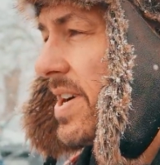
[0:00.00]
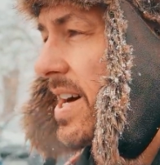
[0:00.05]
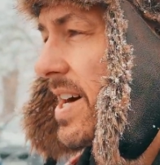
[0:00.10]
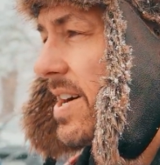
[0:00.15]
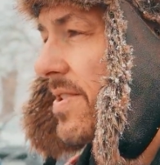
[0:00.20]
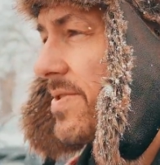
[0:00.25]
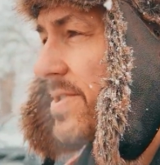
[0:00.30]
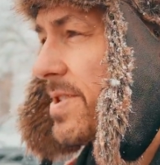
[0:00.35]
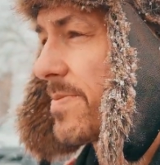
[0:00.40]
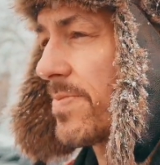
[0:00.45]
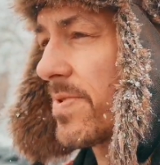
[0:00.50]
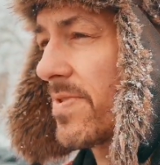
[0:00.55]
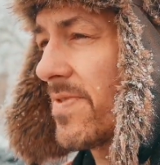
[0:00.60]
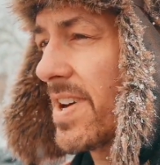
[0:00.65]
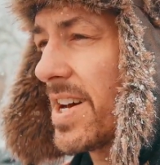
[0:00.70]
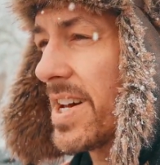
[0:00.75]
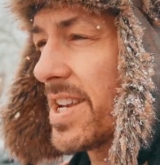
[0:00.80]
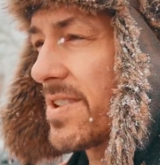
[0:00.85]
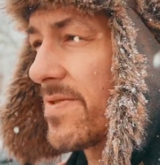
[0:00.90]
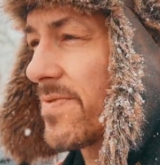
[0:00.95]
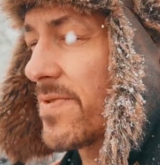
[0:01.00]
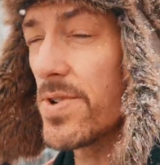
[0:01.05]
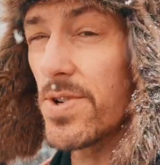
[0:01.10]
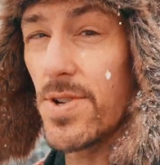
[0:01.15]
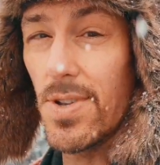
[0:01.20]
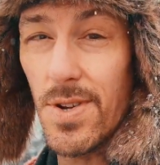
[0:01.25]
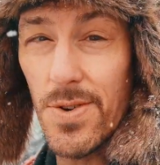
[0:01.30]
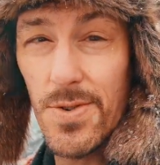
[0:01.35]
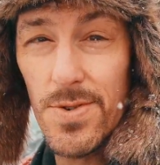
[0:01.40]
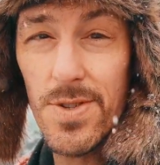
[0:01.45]
How is it providing for your
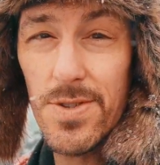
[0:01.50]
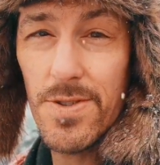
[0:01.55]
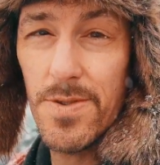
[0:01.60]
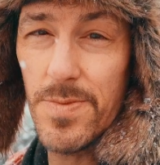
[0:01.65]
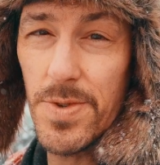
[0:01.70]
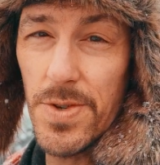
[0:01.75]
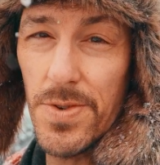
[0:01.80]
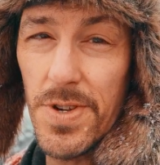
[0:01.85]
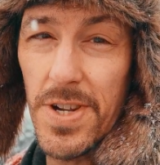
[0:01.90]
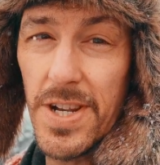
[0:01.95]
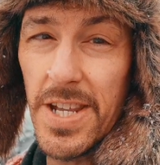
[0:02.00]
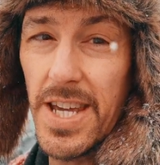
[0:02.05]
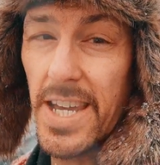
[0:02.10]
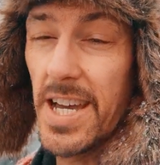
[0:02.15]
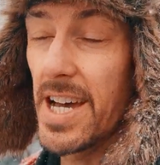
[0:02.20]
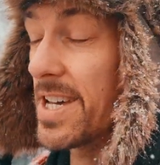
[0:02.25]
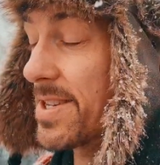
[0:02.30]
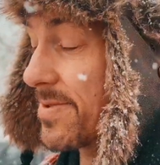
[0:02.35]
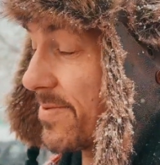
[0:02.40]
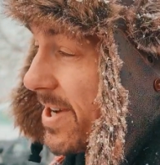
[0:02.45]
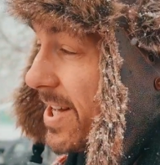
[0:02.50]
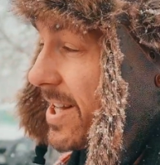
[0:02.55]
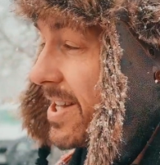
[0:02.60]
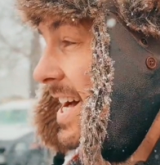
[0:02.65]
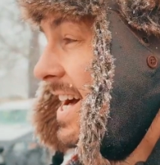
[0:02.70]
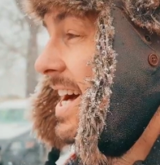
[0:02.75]
local community as well?